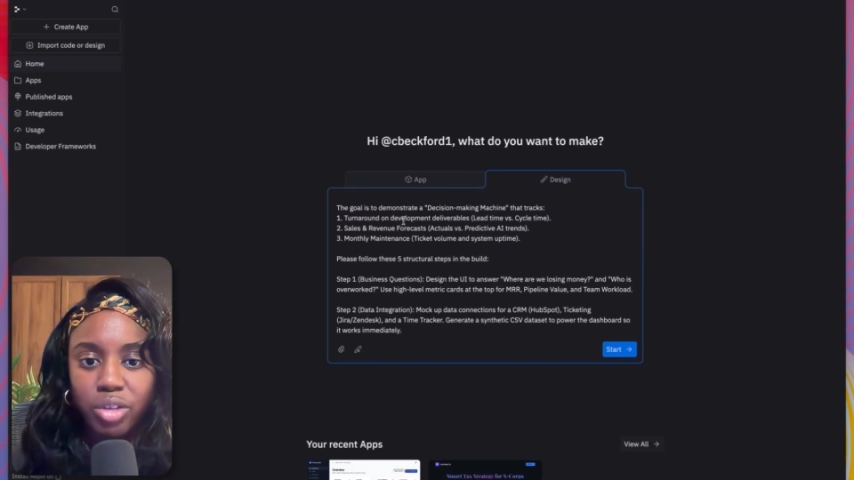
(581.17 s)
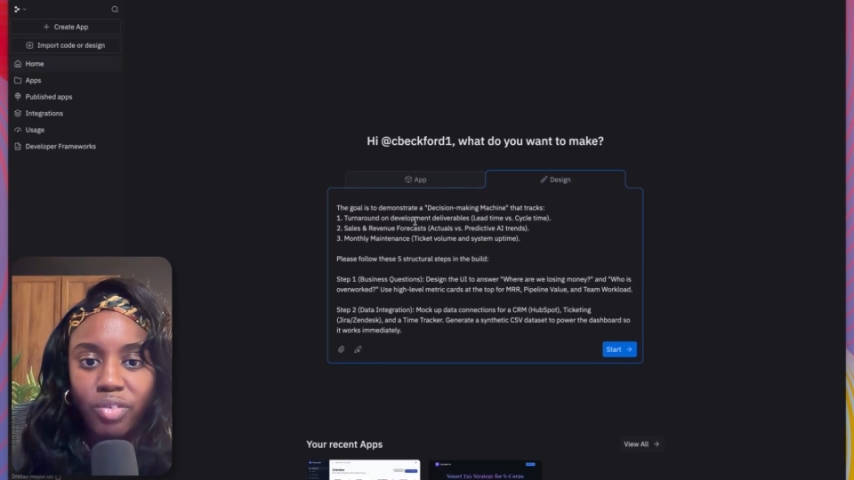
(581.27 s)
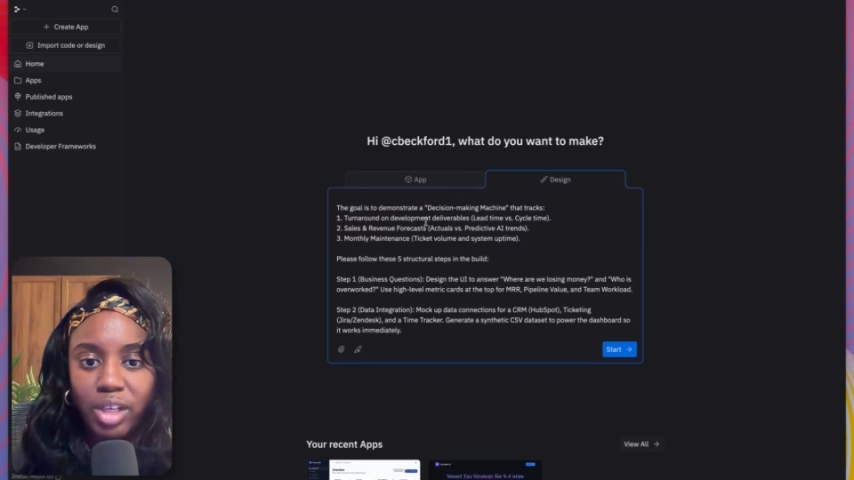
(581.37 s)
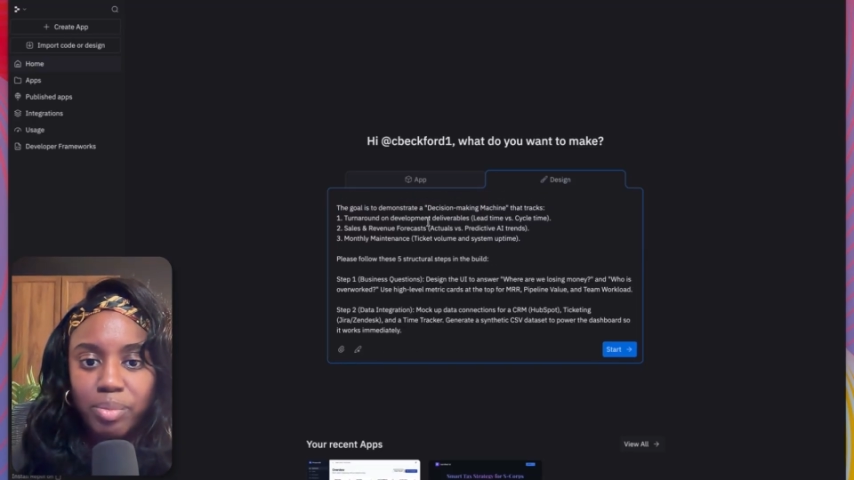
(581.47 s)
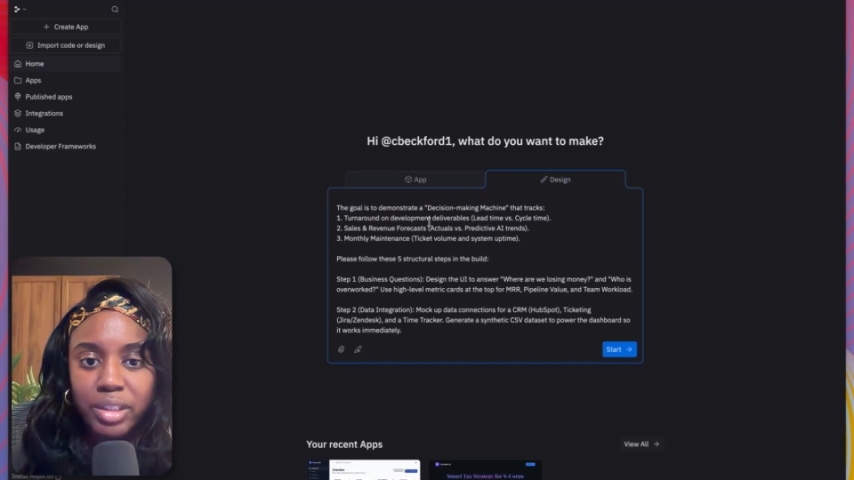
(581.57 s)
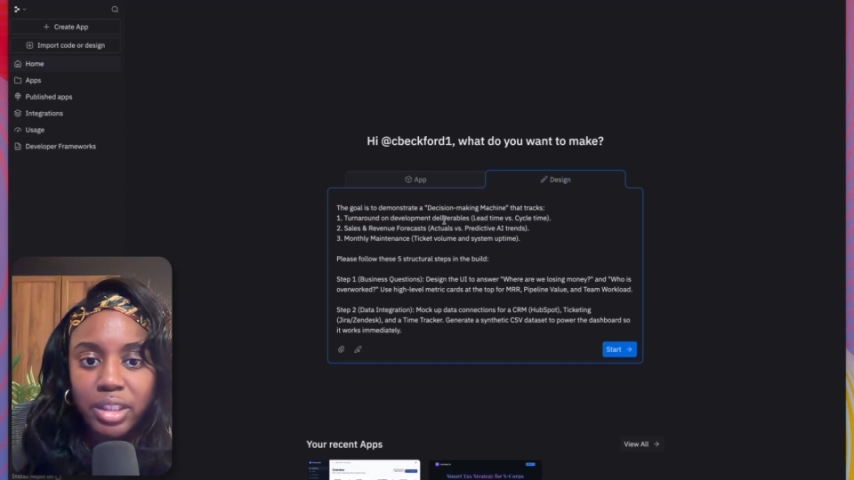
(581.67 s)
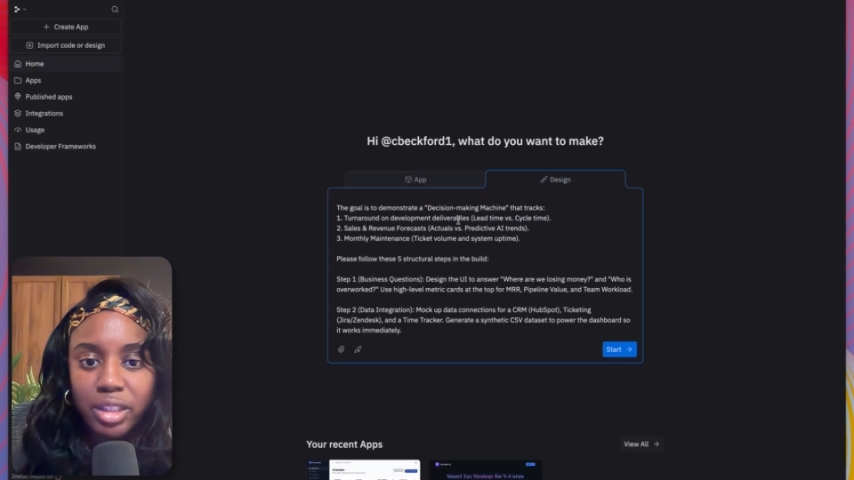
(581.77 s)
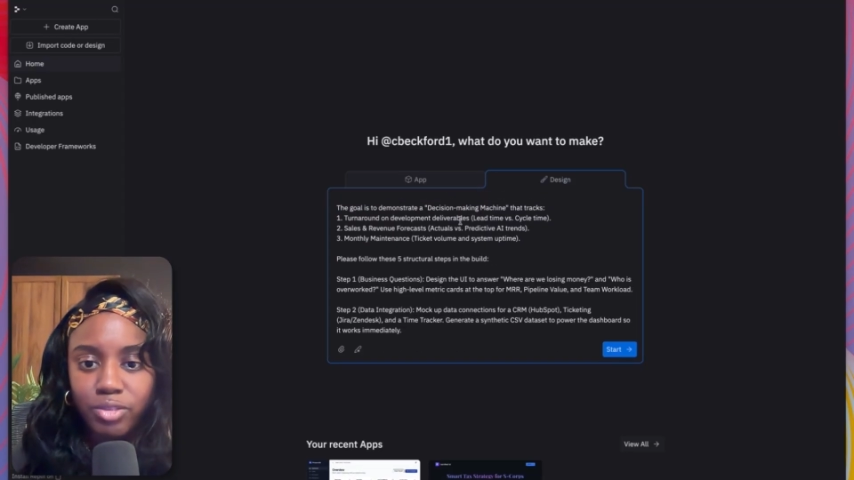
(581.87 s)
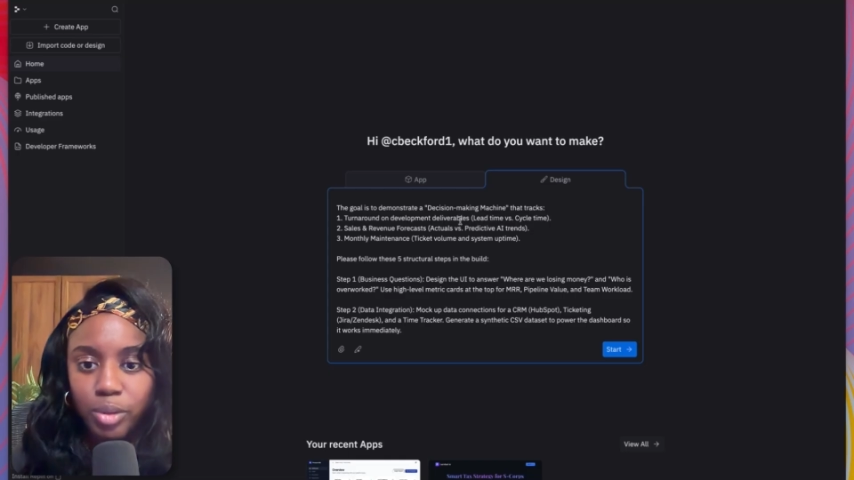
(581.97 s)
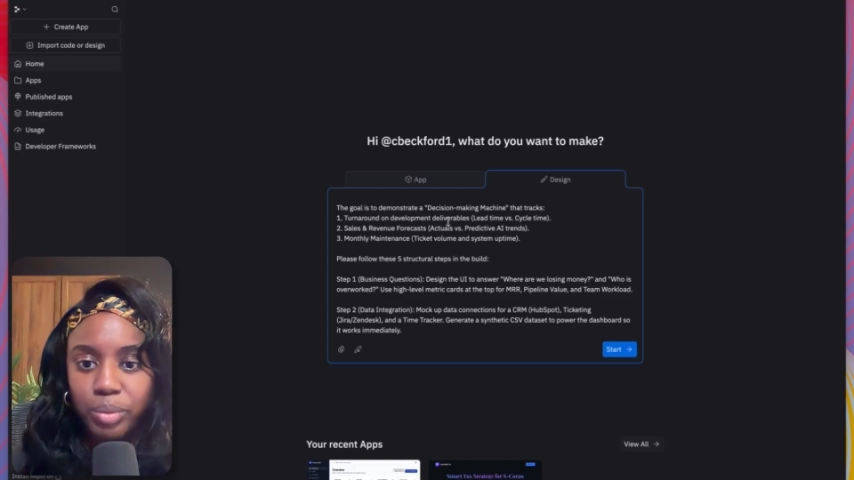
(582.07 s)
development
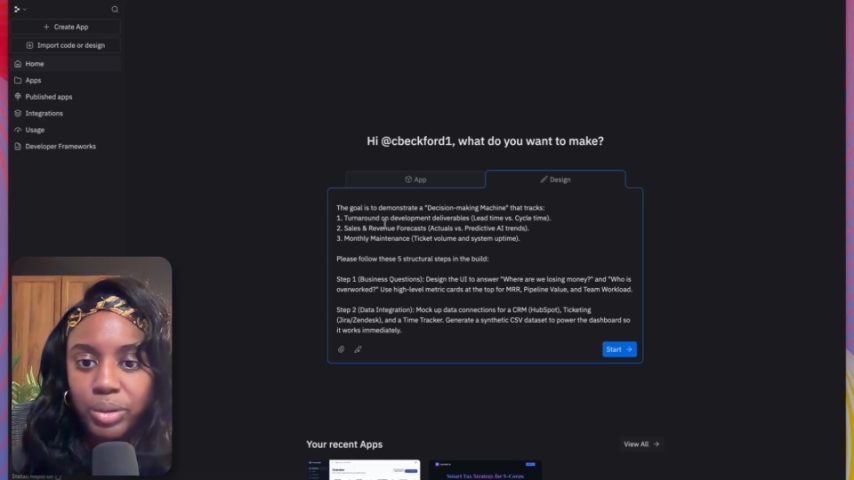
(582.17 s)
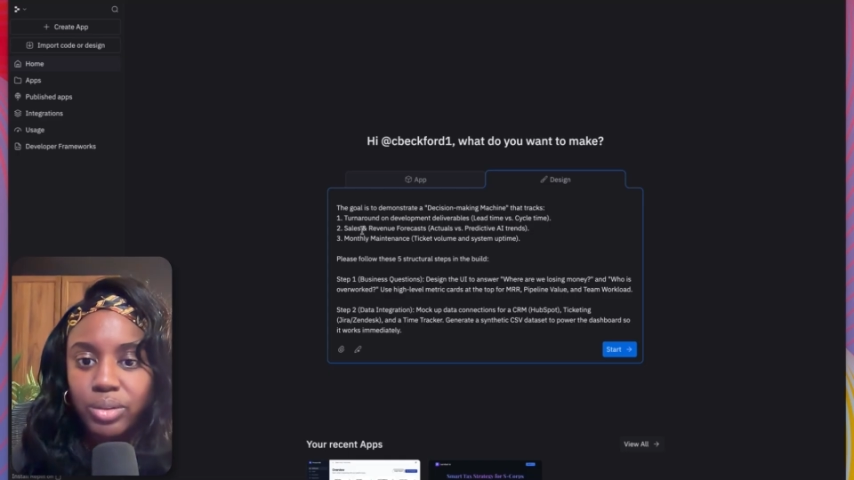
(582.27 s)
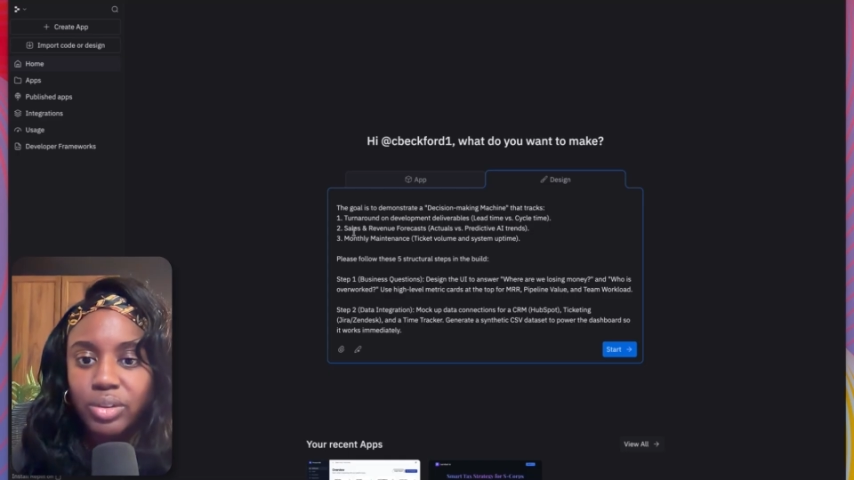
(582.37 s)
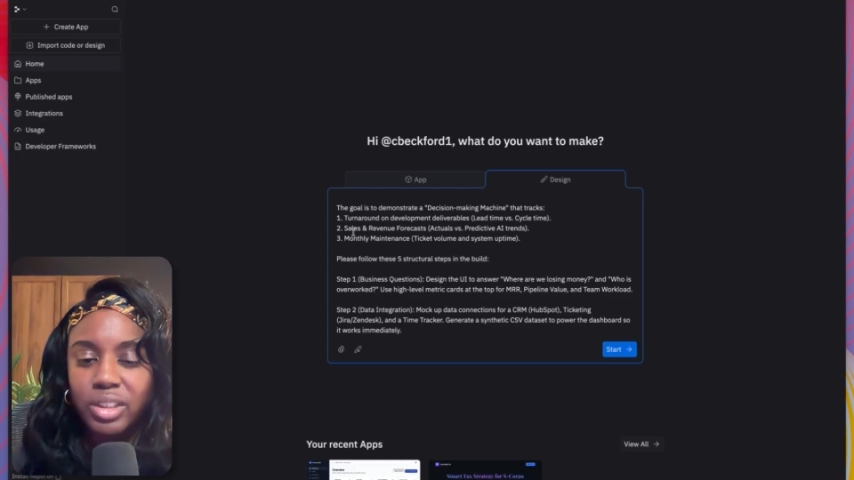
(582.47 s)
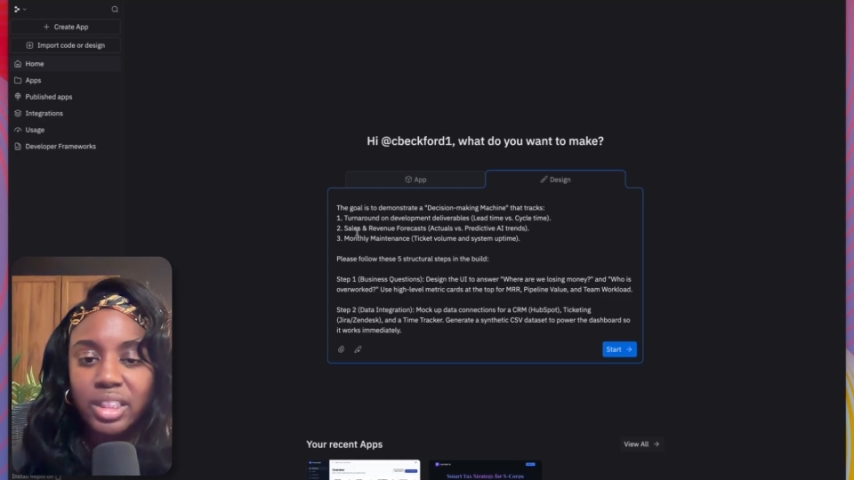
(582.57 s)
deliverables,